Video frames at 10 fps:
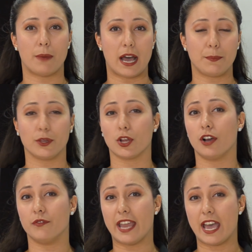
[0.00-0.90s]
popular
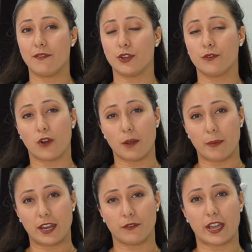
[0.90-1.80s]
of an avenue for our
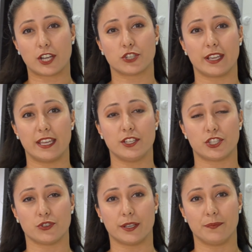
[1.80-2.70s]
manufacturing
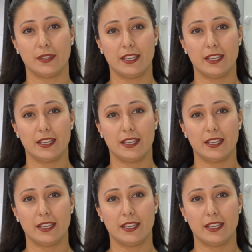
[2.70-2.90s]
industry.